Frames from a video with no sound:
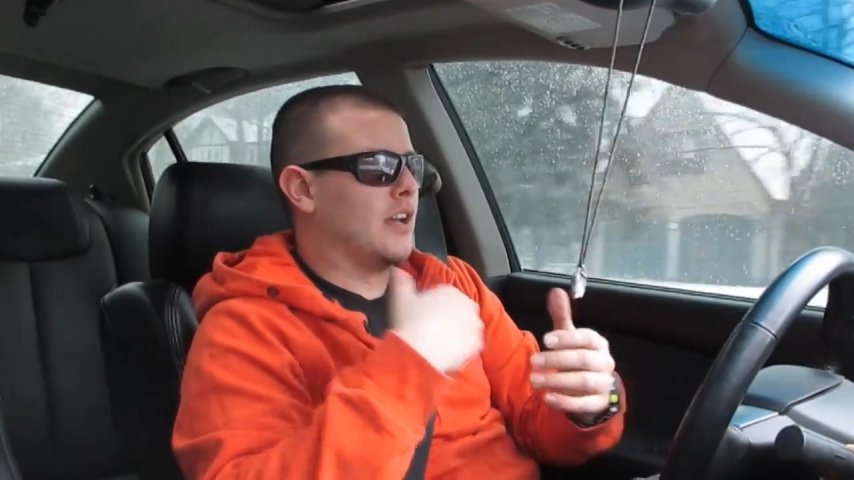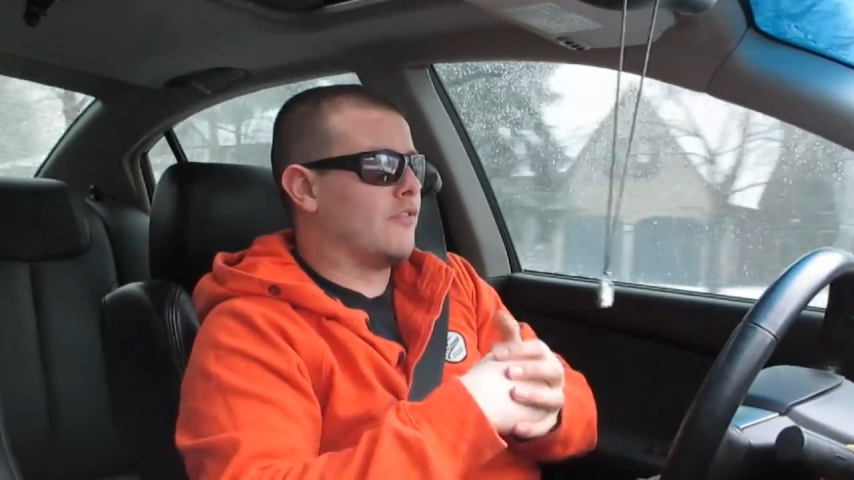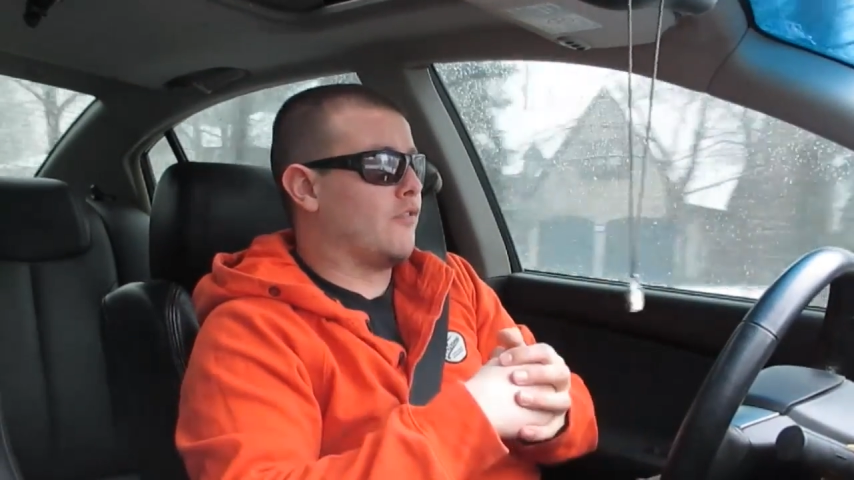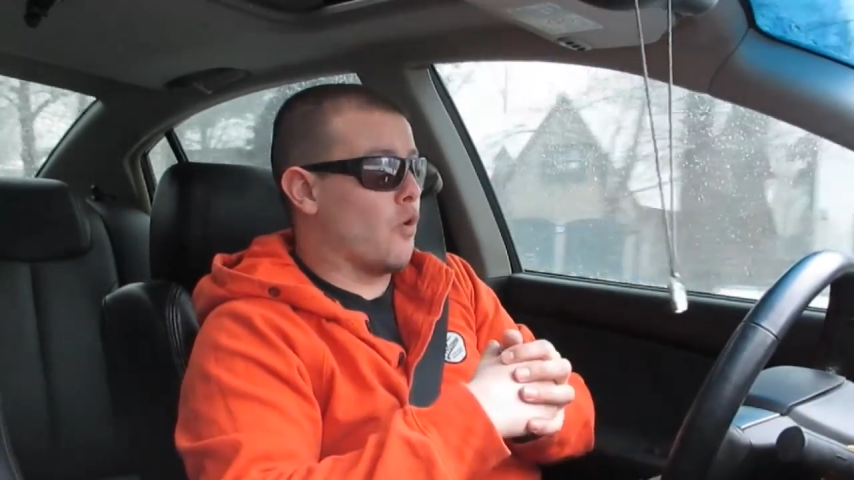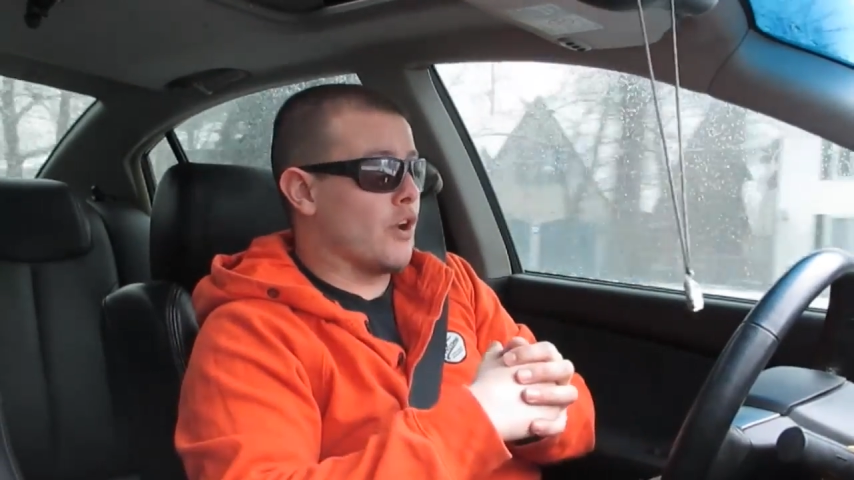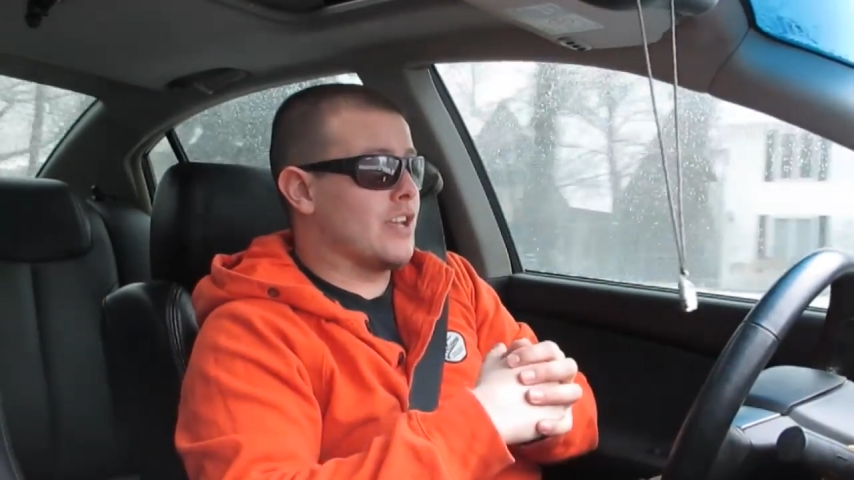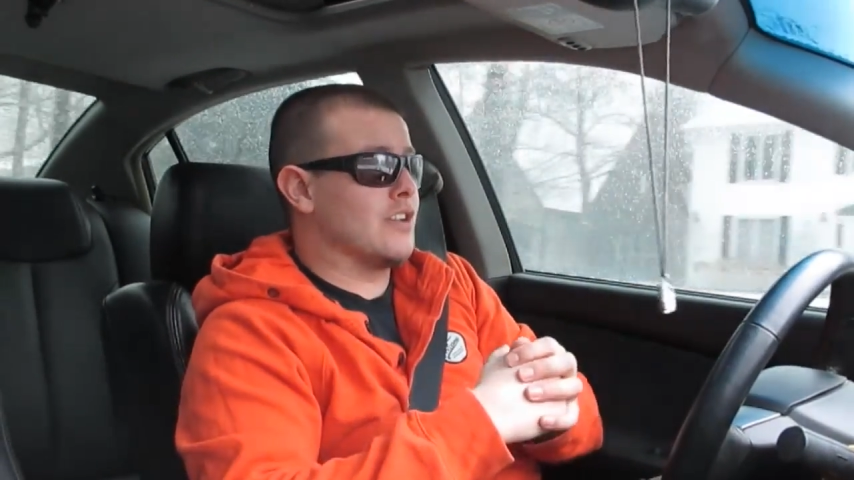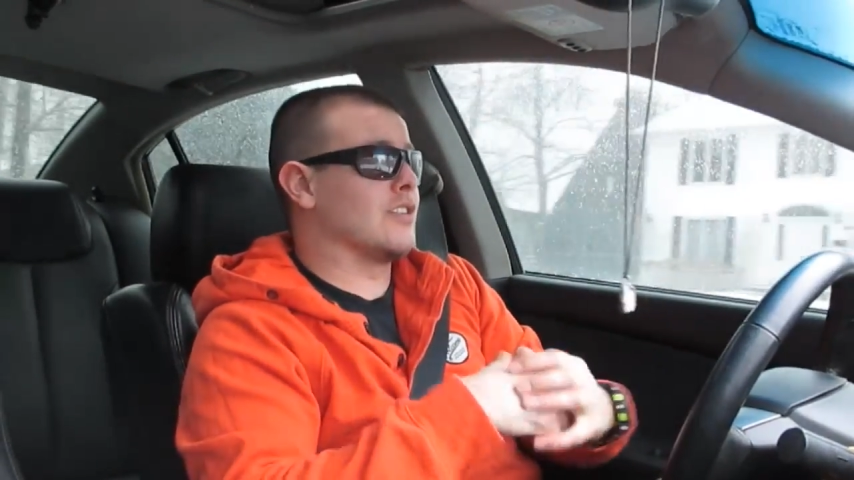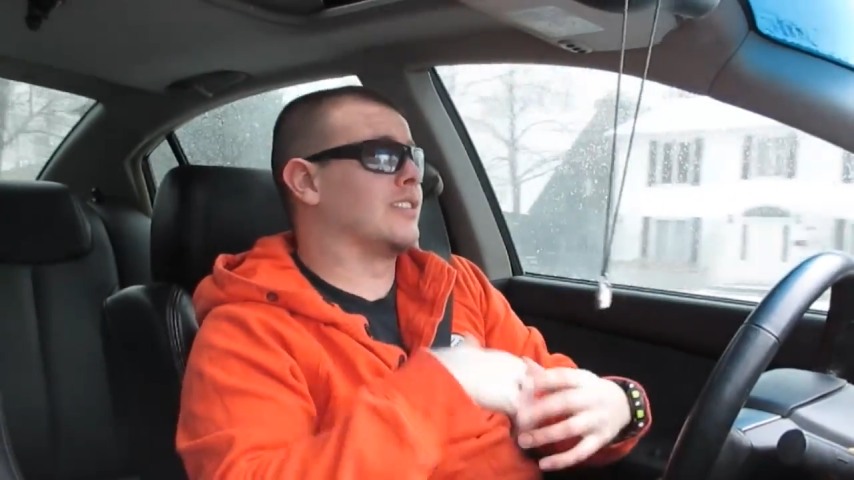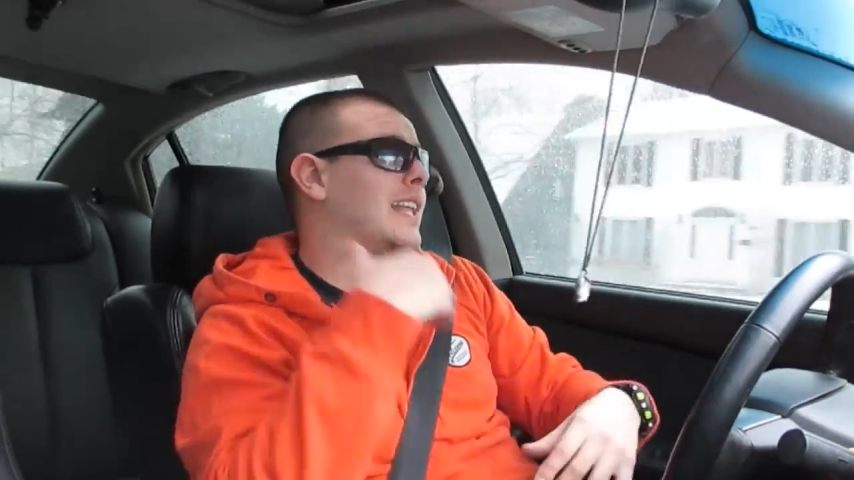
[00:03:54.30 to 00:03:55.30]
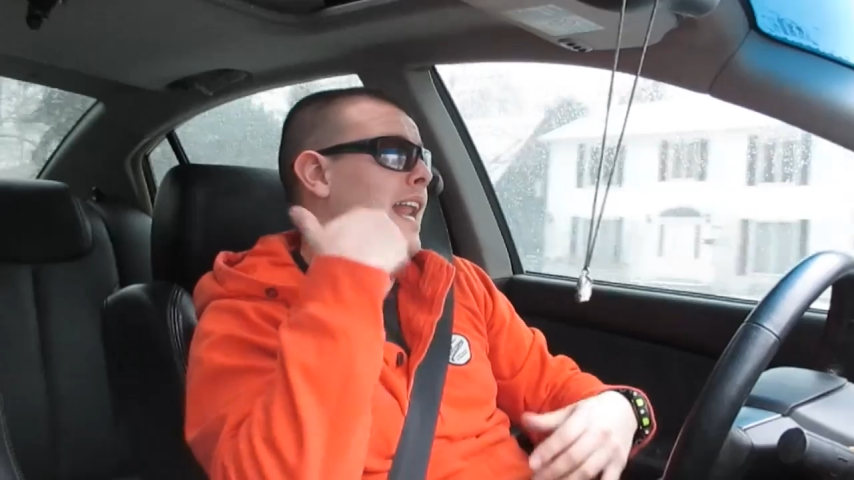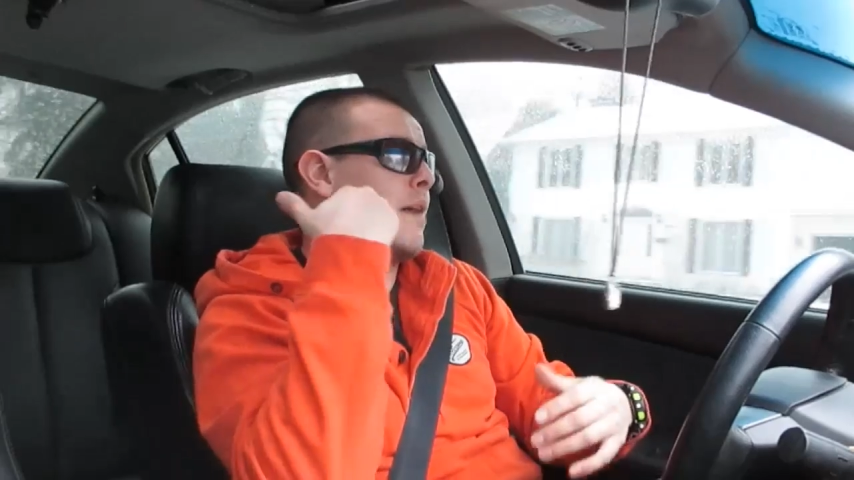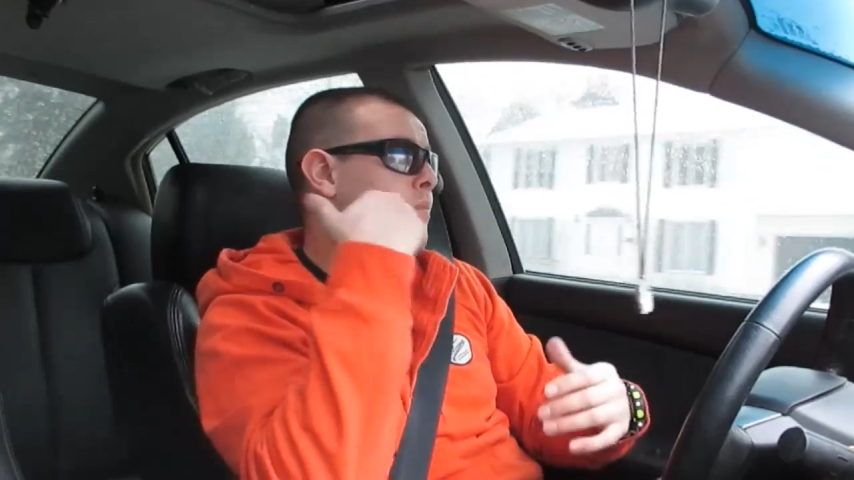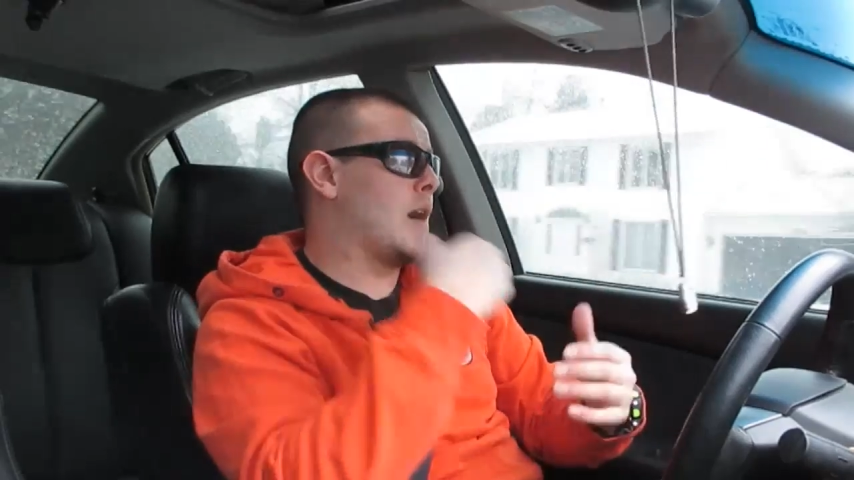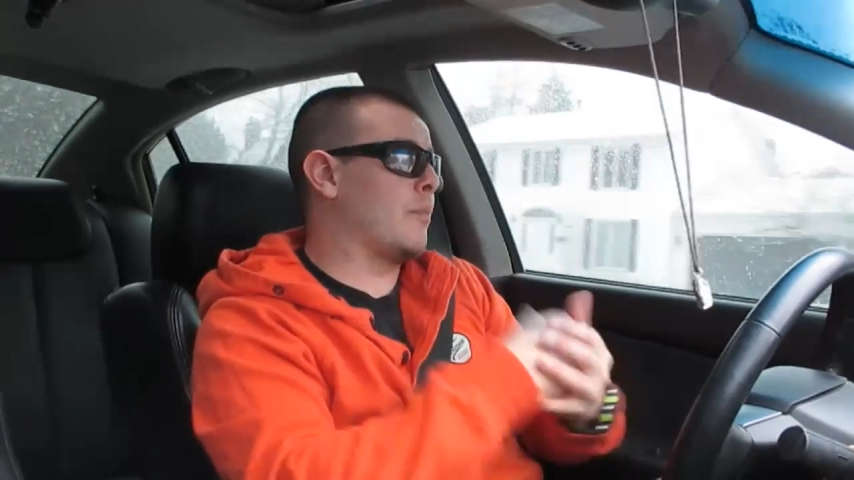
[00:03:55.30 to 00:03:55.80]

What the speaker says: 4 years, and then I had my